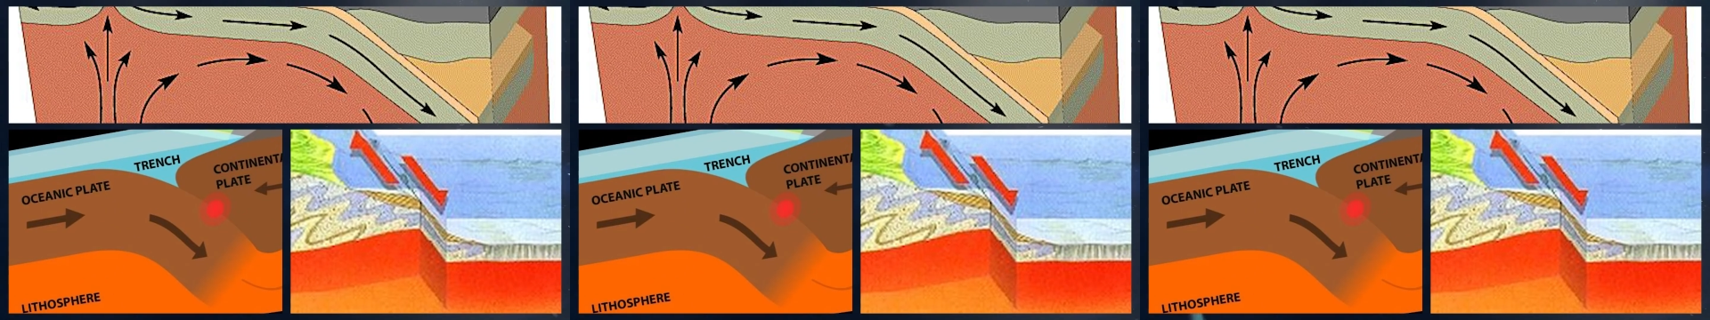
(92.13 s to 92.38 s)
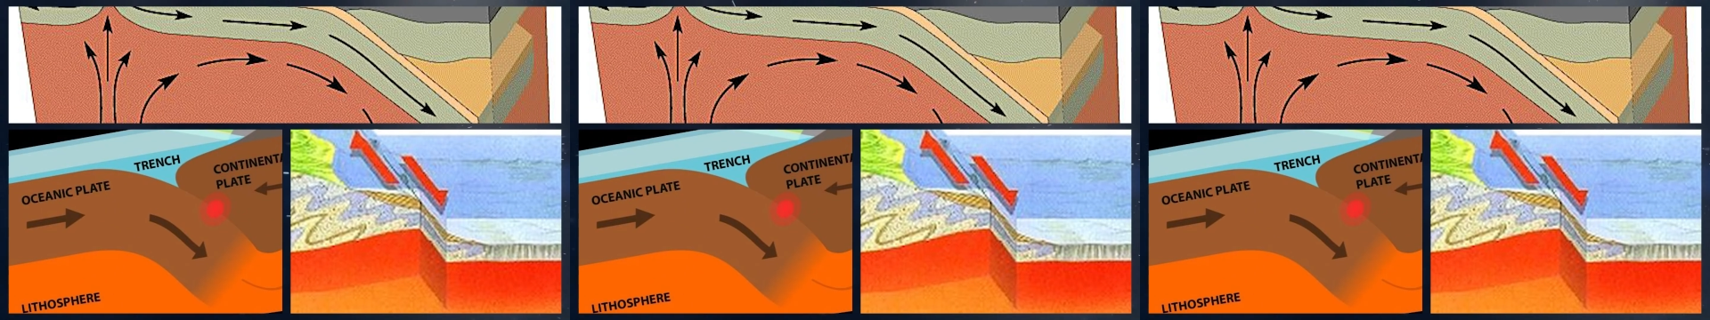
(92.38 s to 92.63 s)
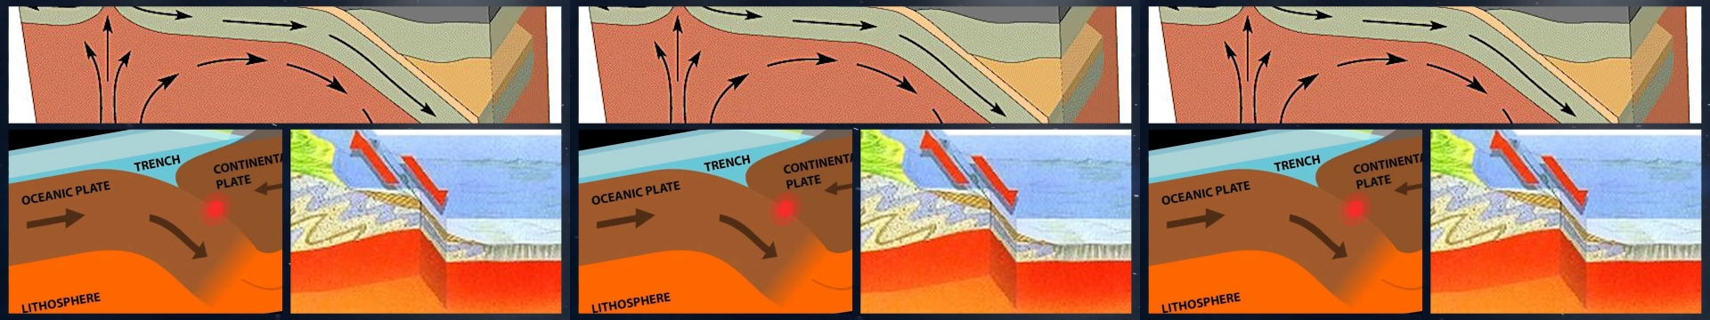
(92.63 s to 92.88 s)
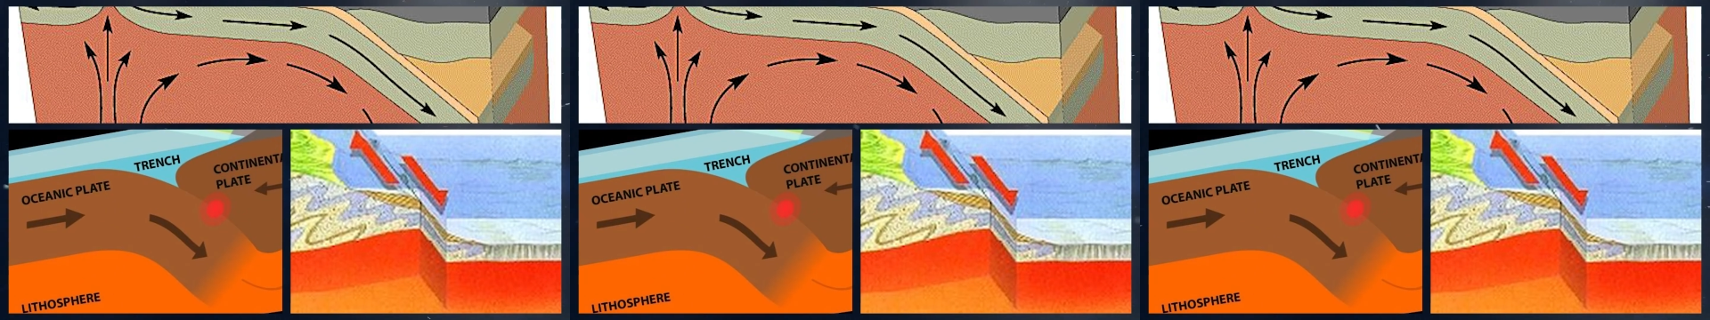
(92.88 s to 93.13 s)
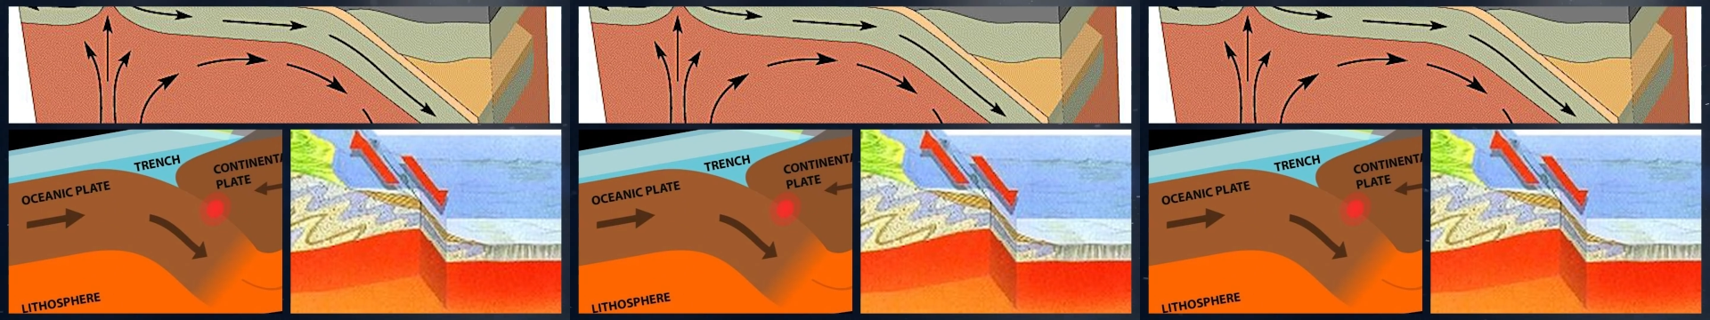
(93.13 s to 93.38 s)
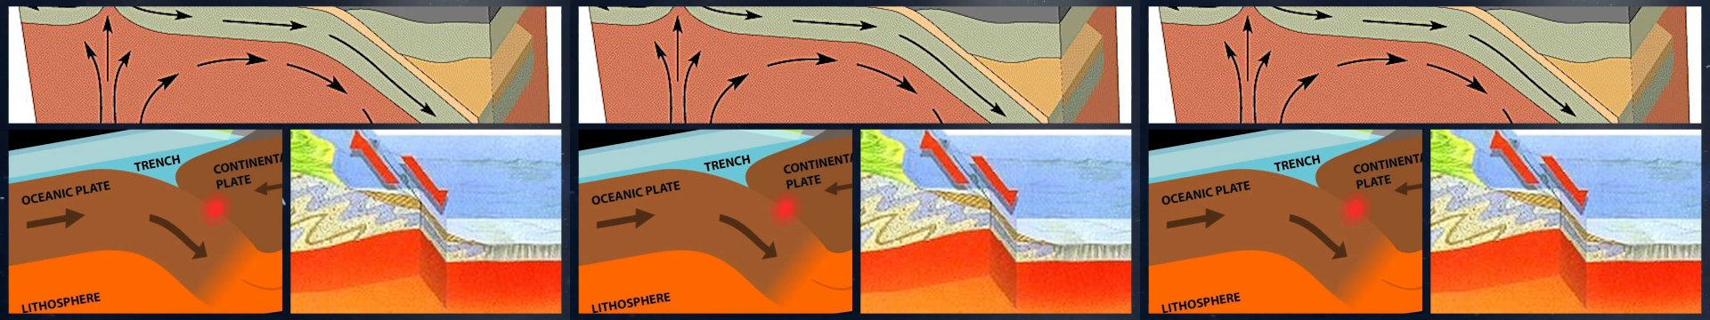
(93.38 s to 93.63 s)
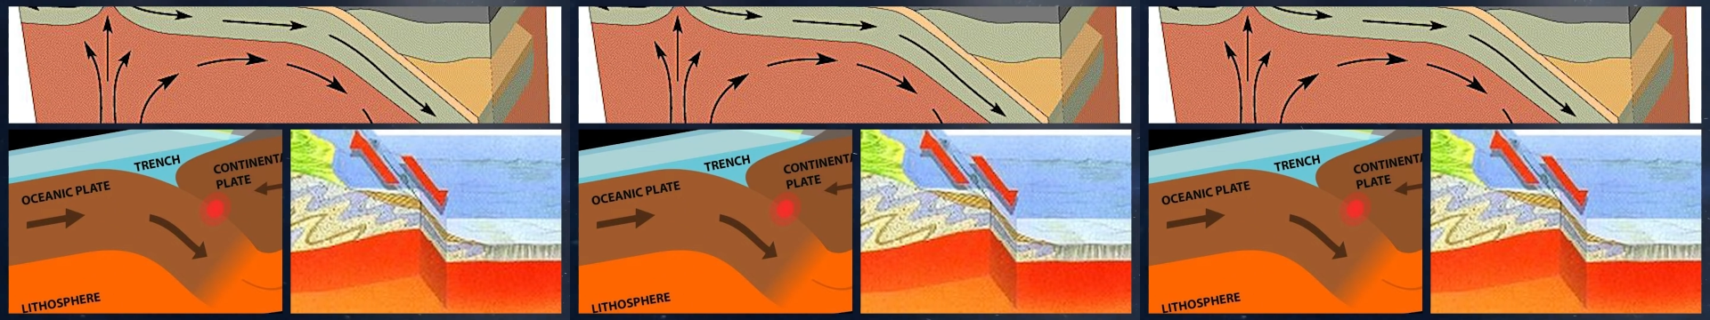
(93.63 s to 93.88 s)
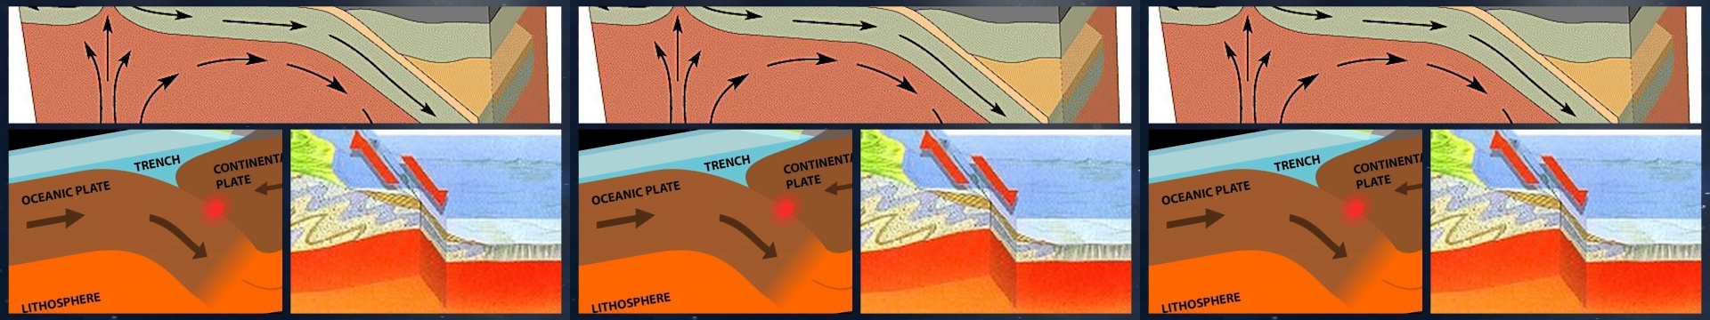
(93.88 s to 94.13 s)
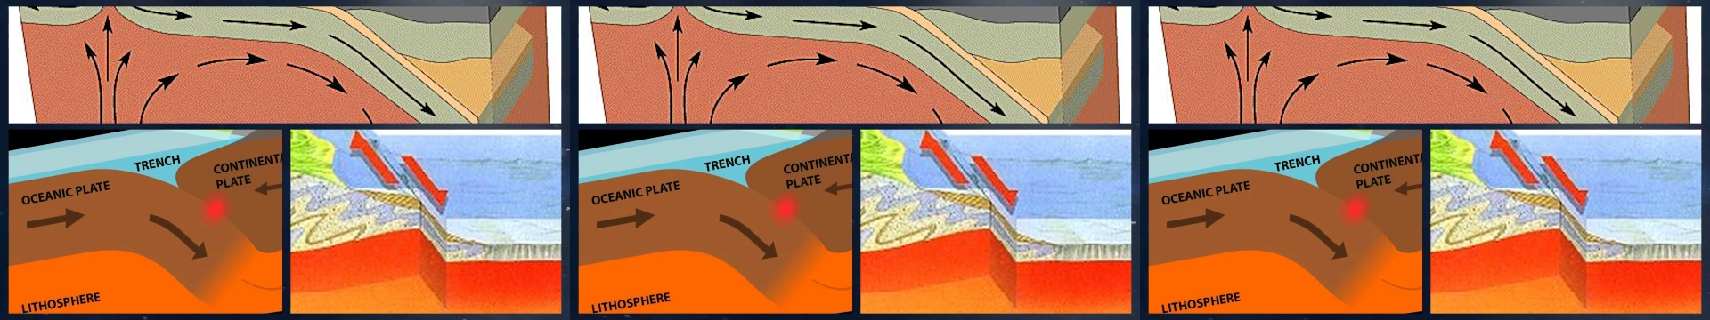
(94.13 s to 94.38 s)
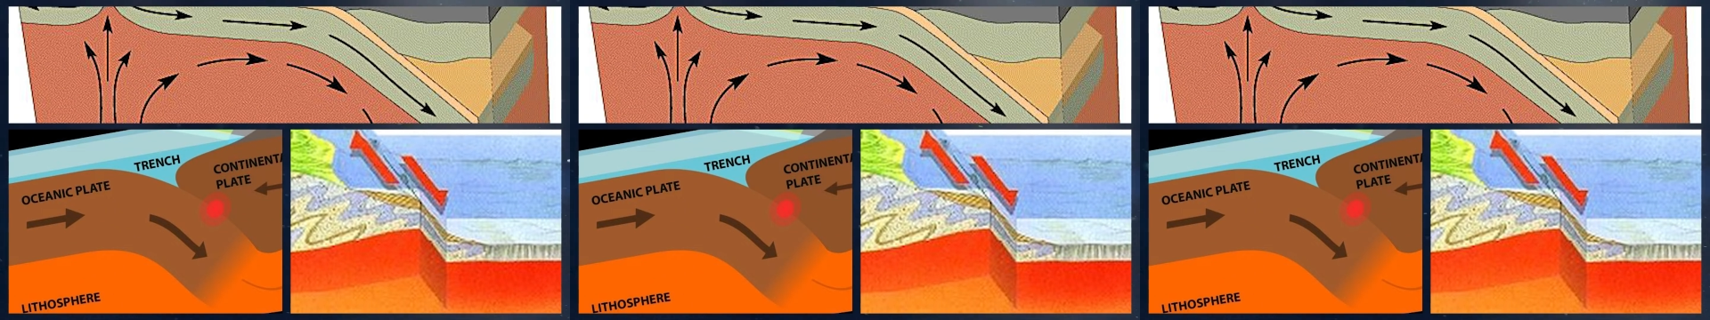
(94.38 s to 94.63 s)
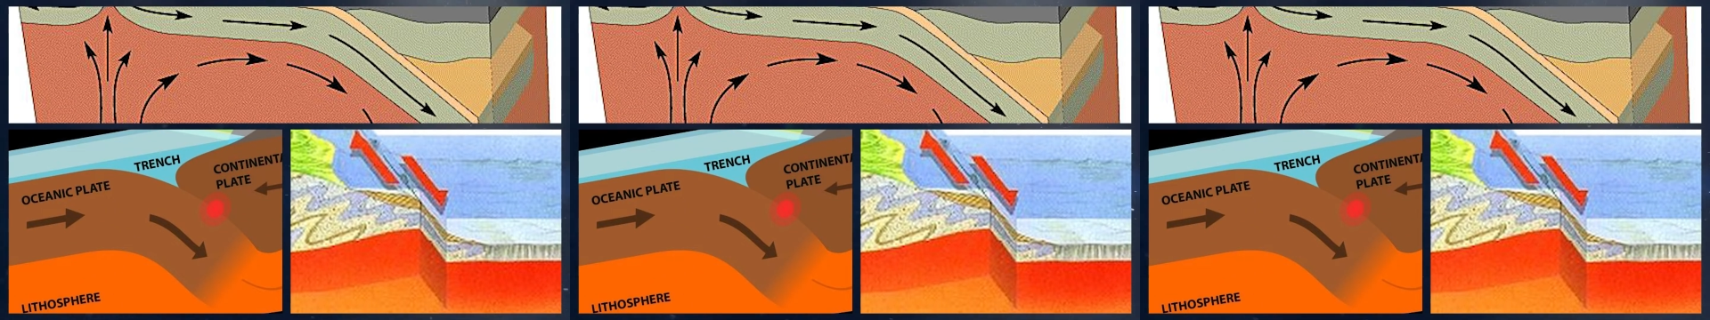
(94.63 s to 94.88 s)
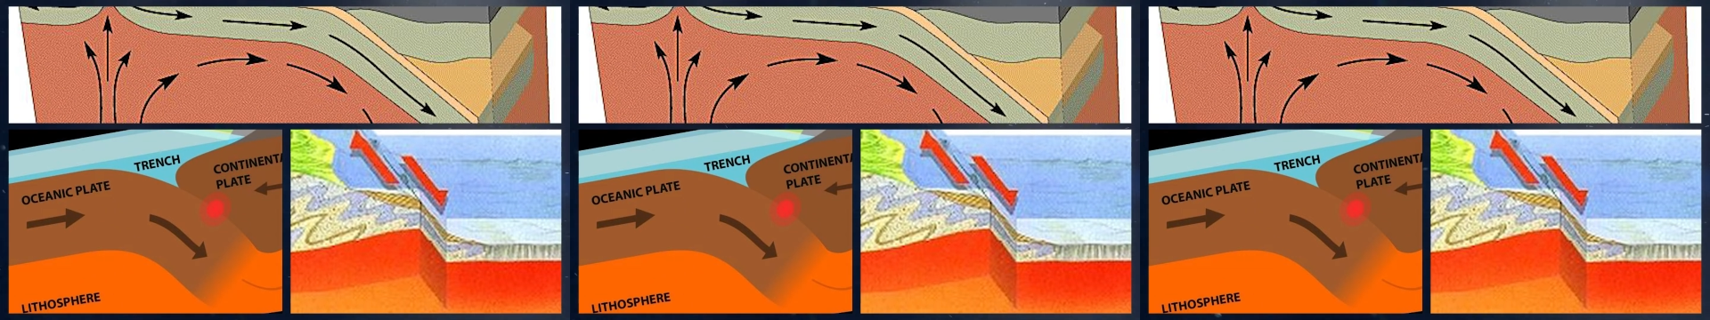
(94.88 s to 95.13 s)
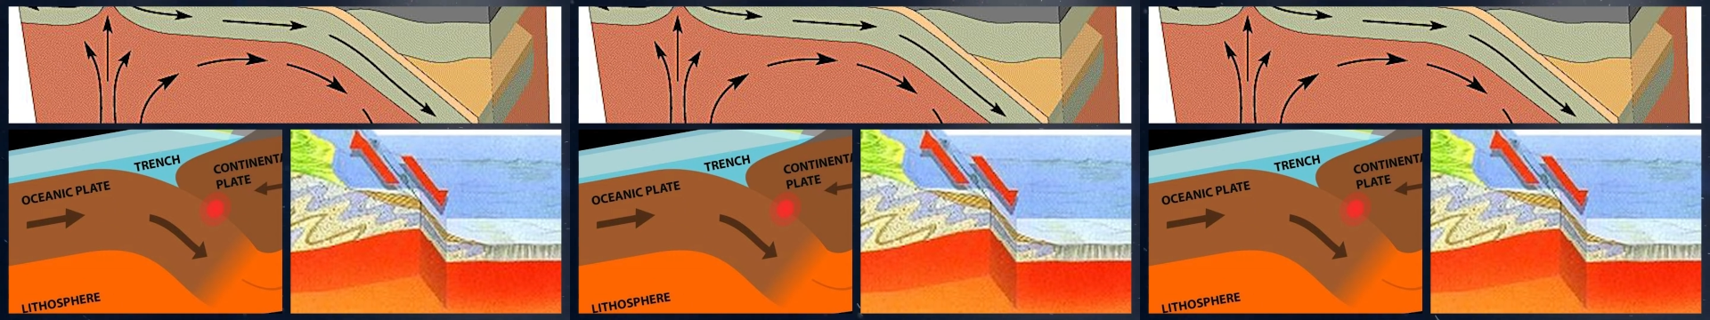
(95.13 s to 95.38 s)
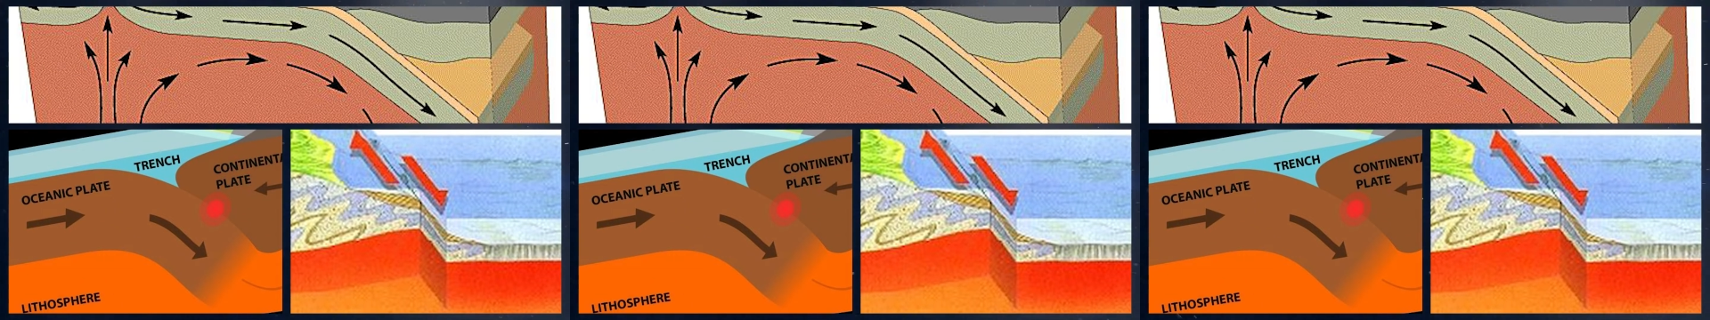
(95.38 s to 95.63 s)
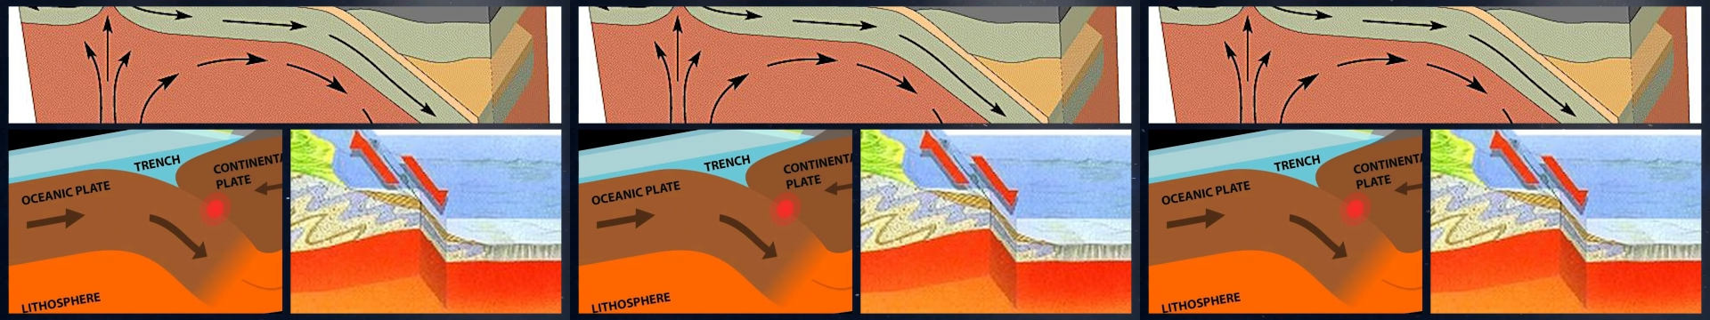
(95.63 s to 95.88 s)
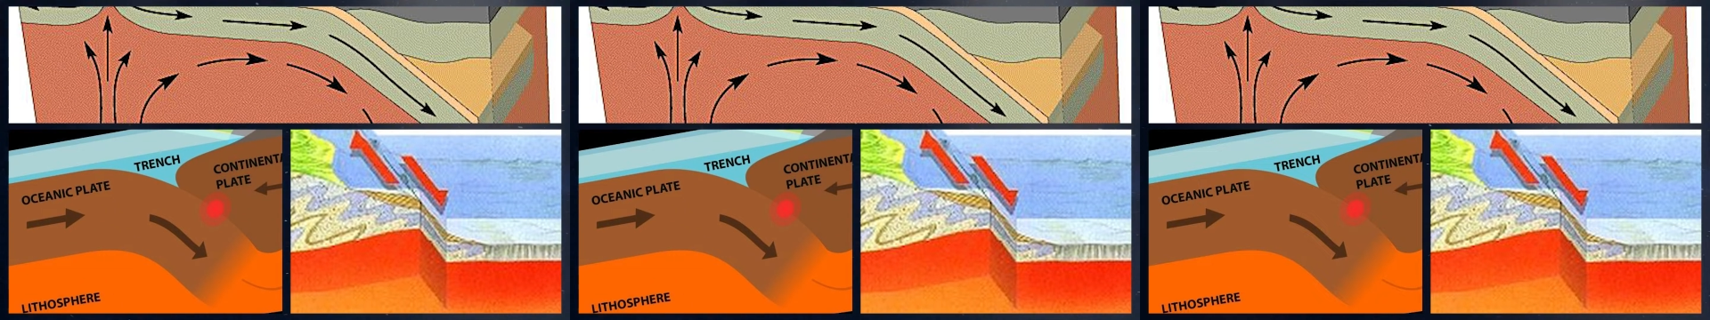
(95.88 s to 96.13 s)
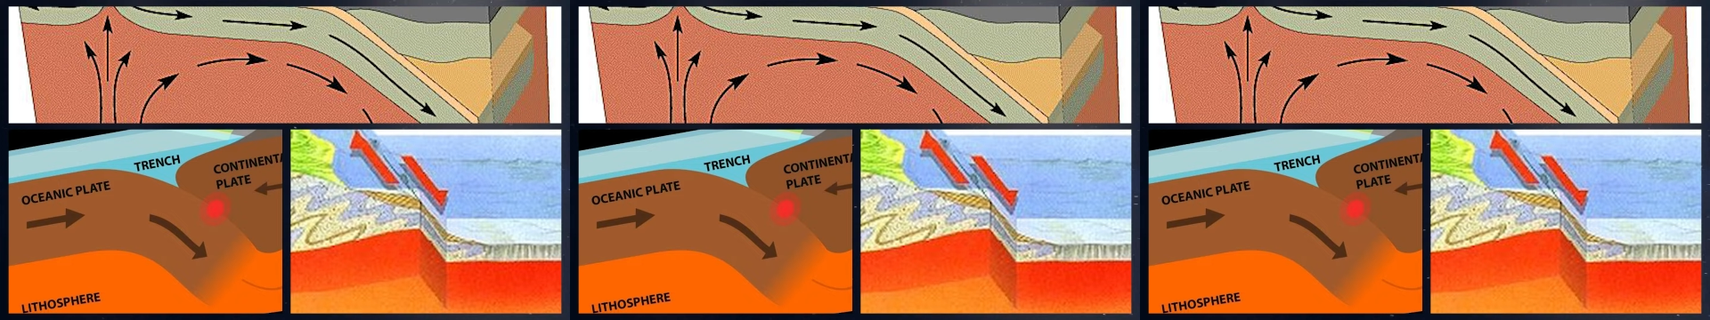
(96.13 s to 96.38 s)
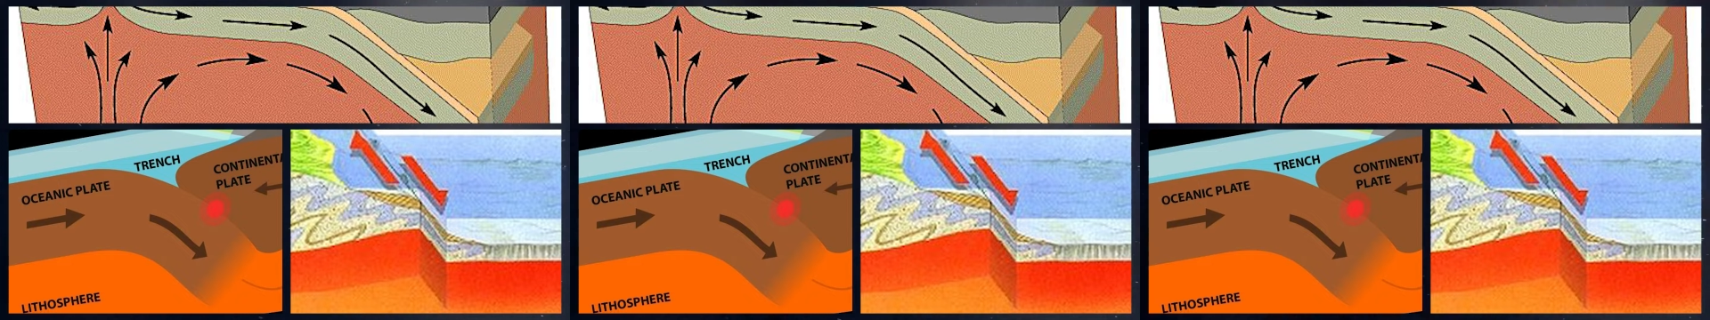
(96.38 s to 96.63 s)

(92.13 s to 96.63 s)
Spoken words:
No face is visible, so there are no lips to read.